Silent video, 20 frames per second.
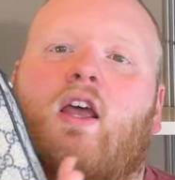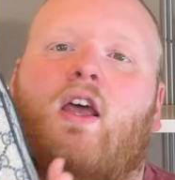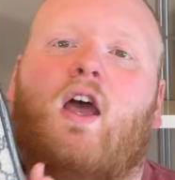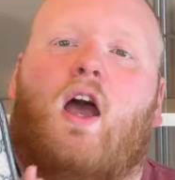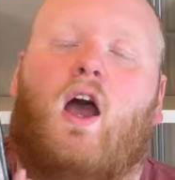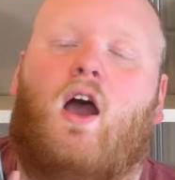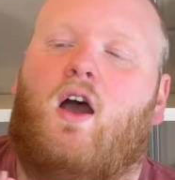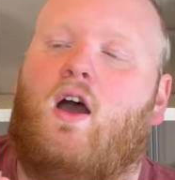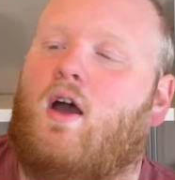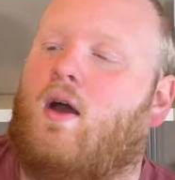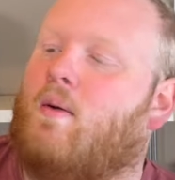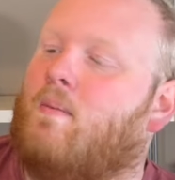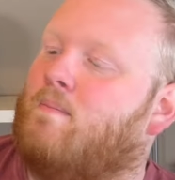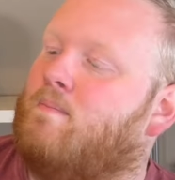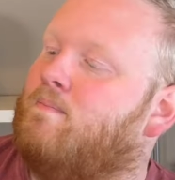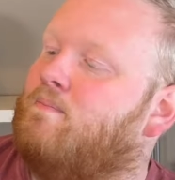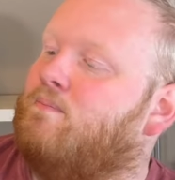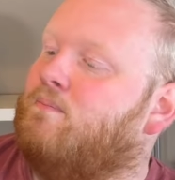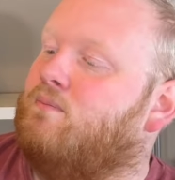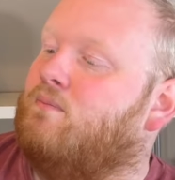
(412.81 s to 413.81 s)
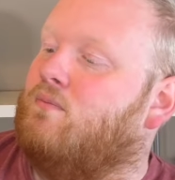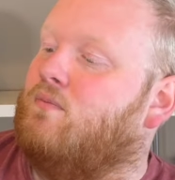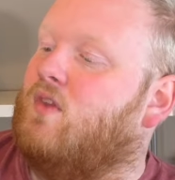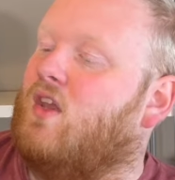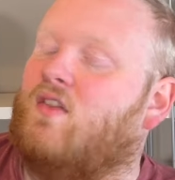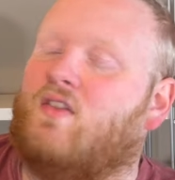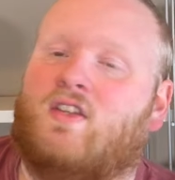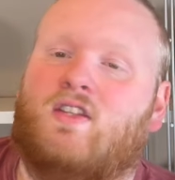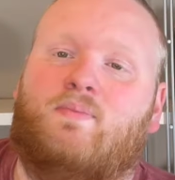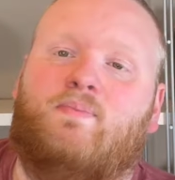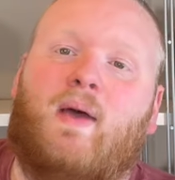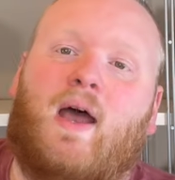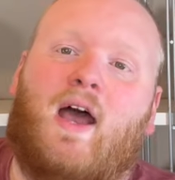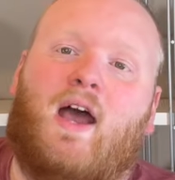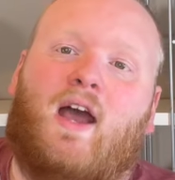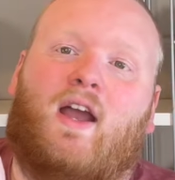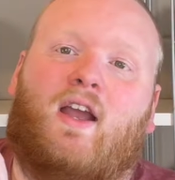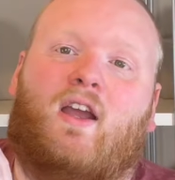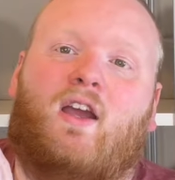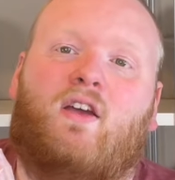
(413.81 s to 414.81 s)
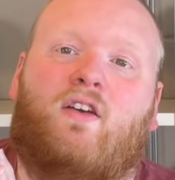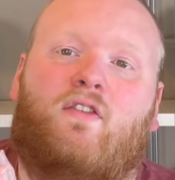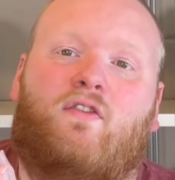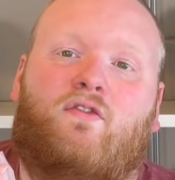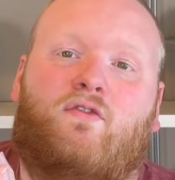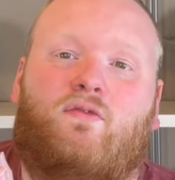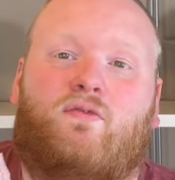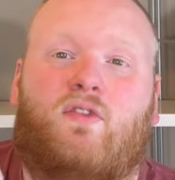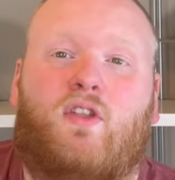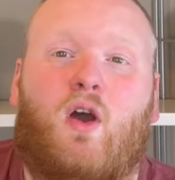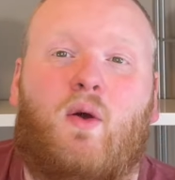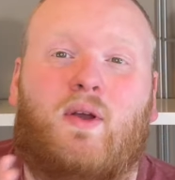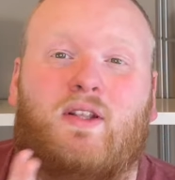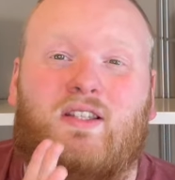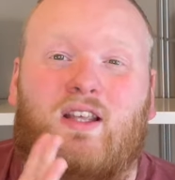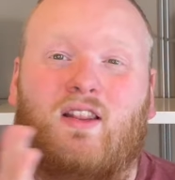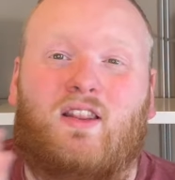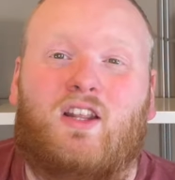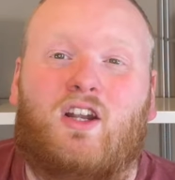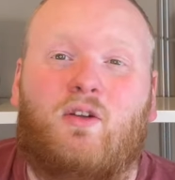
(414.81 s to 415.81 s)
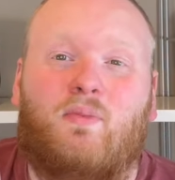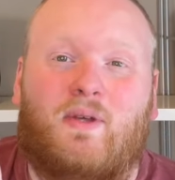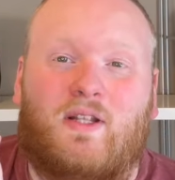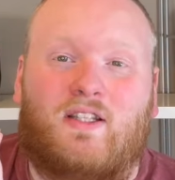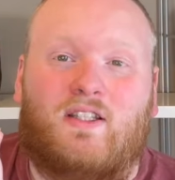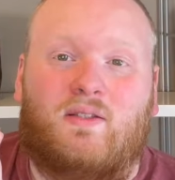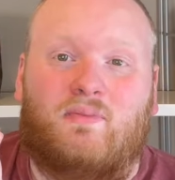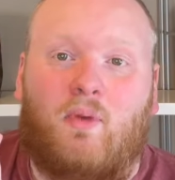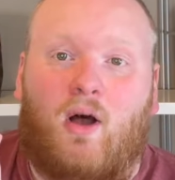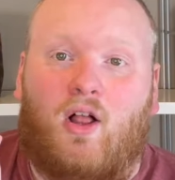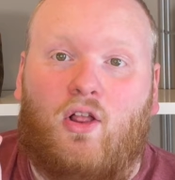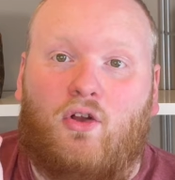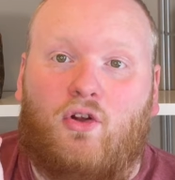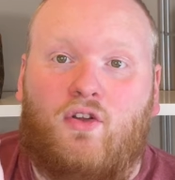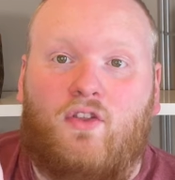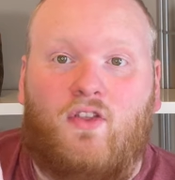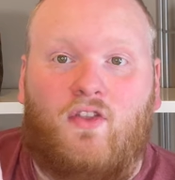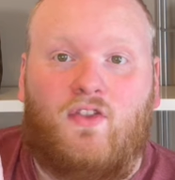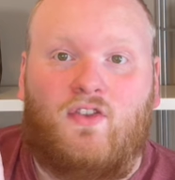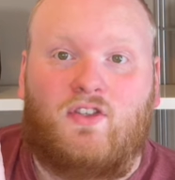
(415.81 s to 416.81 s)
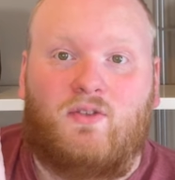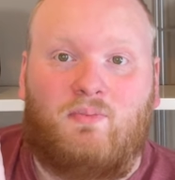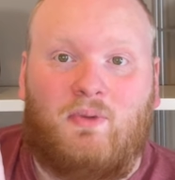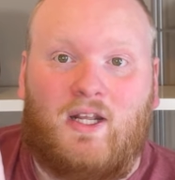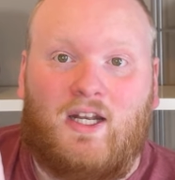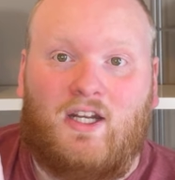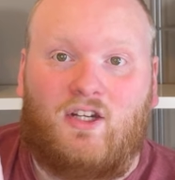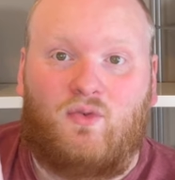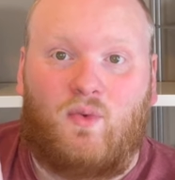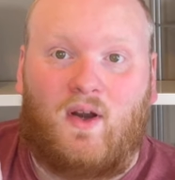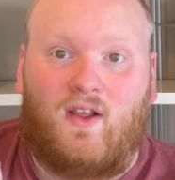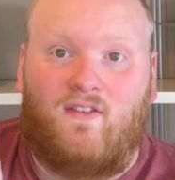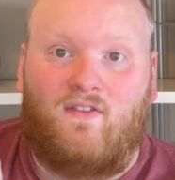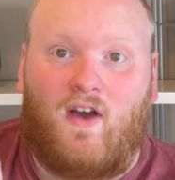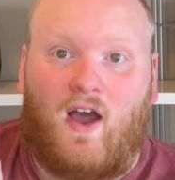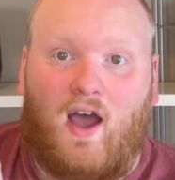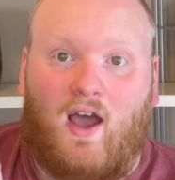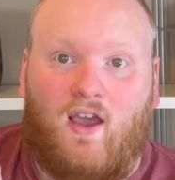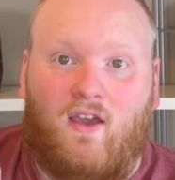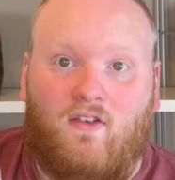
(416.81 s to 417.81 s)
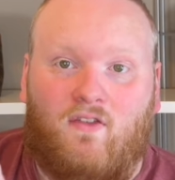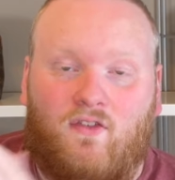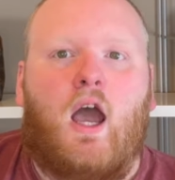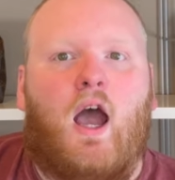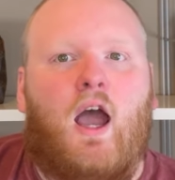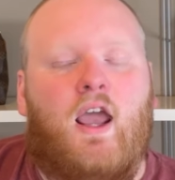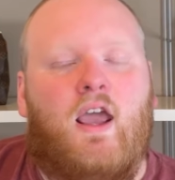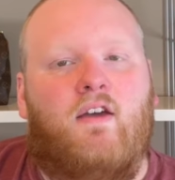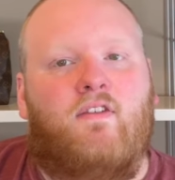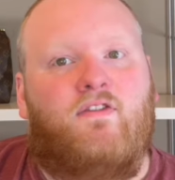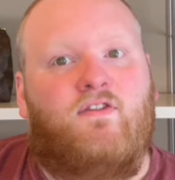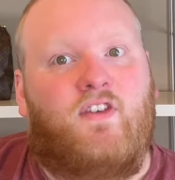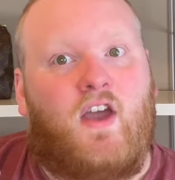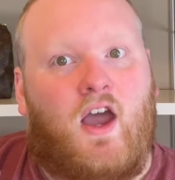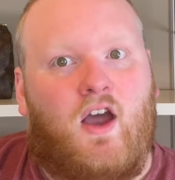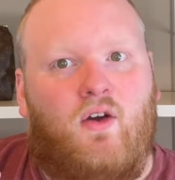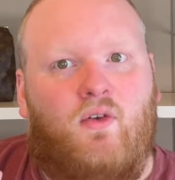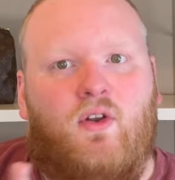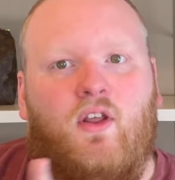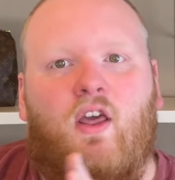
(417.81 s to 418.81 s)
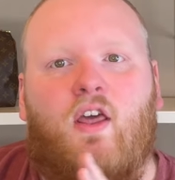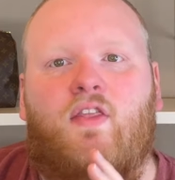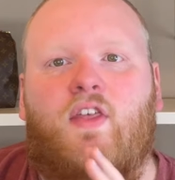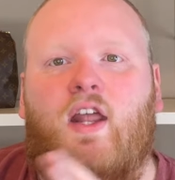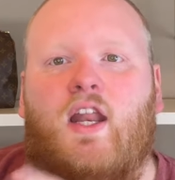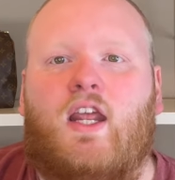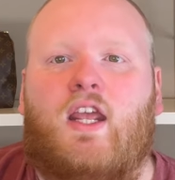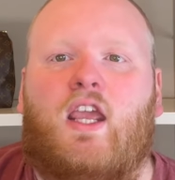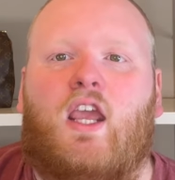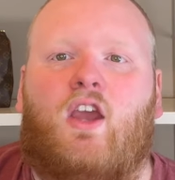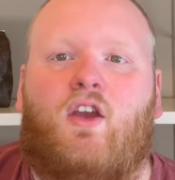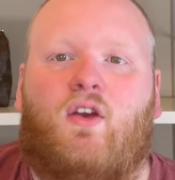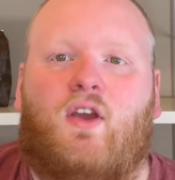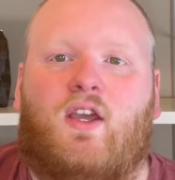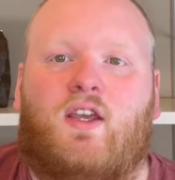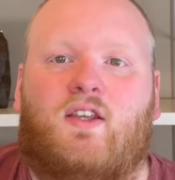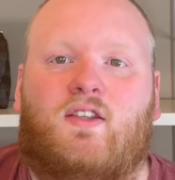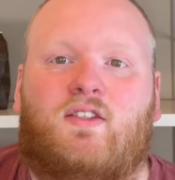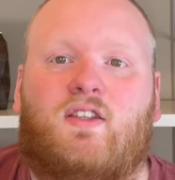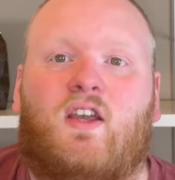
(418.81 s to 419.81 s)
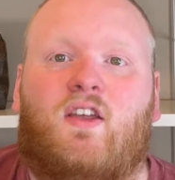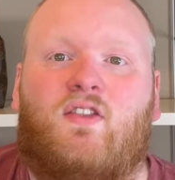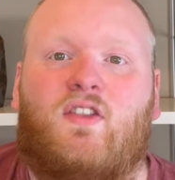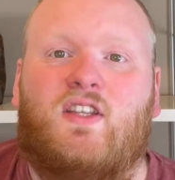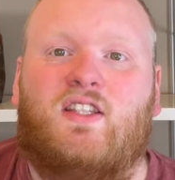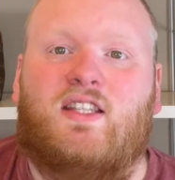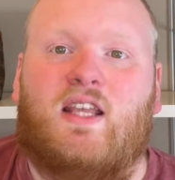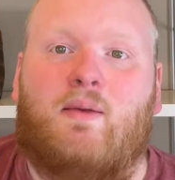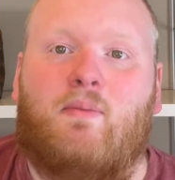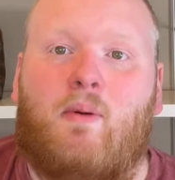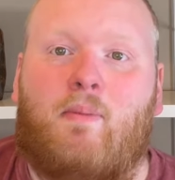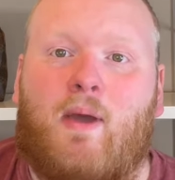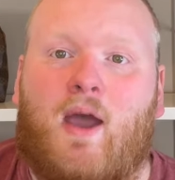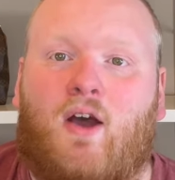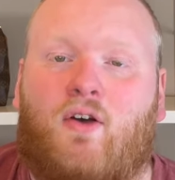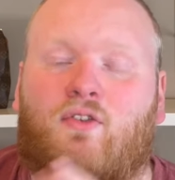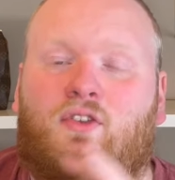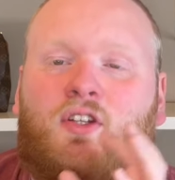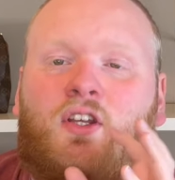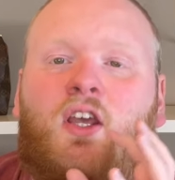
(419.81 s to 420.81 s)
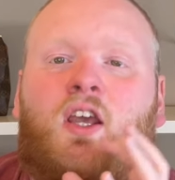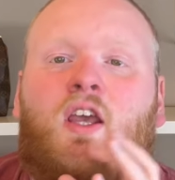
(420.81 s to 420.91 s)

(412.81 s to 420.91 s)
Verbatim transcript: Um, this bag, though it's a little bit smaller than the Speedy twenty-five, I have found that it carries the same amount